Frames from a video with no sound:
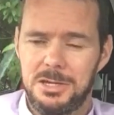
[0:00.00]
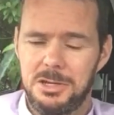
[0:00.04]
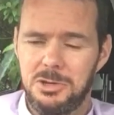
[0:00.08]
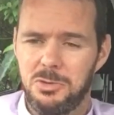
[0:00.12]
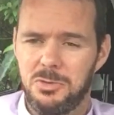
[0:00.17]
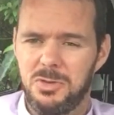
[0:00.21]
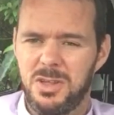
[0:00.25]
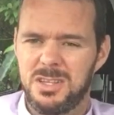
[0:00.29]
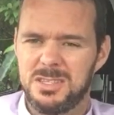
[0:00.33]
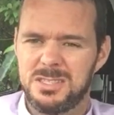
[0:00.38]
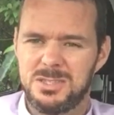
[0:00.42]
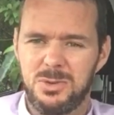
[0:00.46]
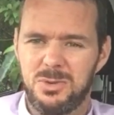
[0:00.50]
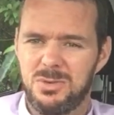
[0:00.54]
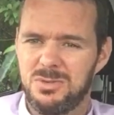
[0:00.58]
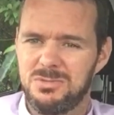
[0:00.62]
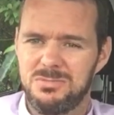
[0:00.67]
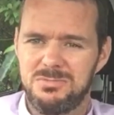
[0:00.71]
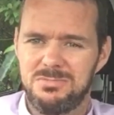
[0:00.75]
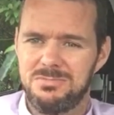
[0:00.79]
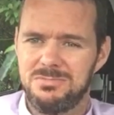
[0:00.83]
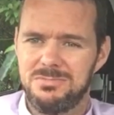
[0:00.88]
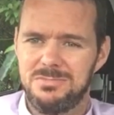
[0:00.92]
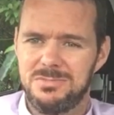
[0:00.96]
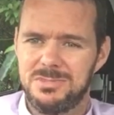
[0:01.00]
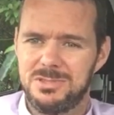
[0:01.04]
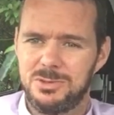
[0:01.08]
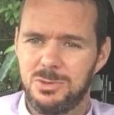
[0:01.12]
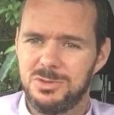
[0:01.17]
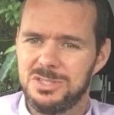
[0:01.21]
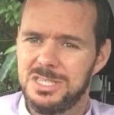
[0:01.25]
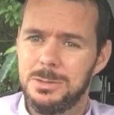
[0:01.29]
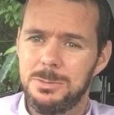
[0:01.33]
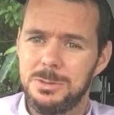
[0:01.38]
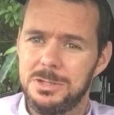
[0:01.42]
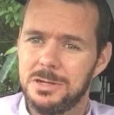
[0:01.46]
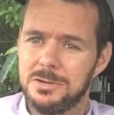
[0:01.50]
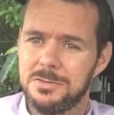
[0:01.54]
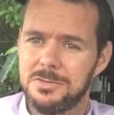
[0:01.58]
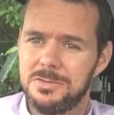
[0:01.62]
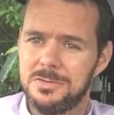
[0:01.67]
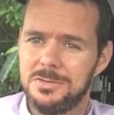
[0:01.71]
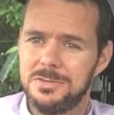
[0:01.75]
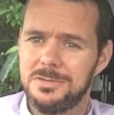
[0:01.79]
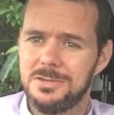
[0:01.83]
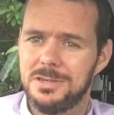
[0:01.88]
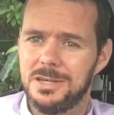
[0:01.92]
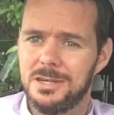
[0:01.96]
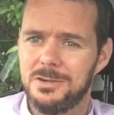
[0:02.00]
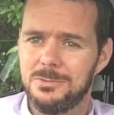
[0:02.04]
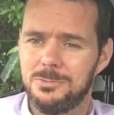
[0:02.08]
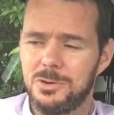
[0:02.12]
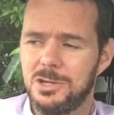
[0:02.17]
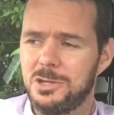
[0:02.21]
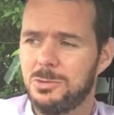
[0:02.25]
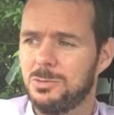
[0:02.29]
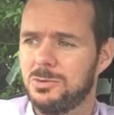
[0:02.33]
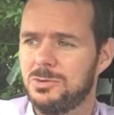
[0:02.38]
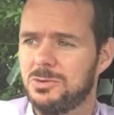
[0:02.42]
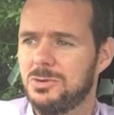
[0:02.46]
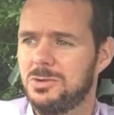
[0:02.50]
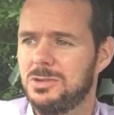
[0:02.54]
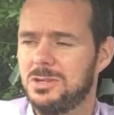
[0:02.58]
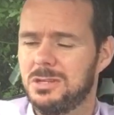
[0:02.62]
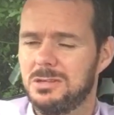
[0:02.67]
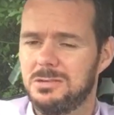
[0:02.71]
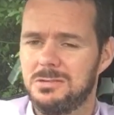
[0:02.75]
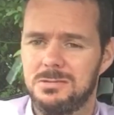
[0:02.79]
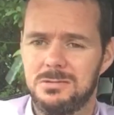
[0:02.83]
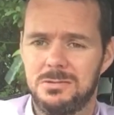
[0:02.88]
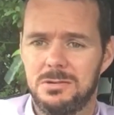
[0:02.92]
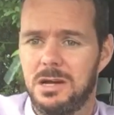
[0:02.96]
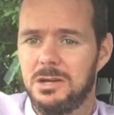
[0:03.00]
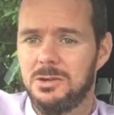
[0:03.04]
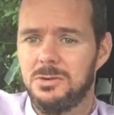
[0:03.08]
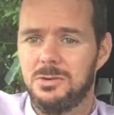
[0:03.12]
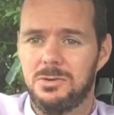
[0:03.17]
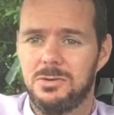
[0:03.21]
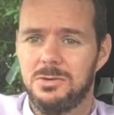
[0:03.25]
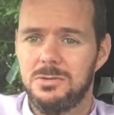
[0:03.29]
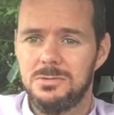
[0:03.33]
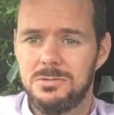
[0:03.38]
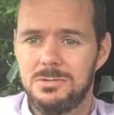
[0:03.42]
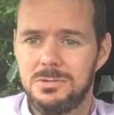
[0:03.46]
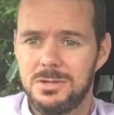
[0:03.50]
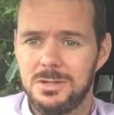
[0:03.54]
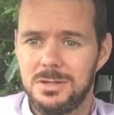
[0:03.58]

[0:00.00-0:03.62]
It's not deep enough. Yeah, what do you want to do today? Well, I don't know.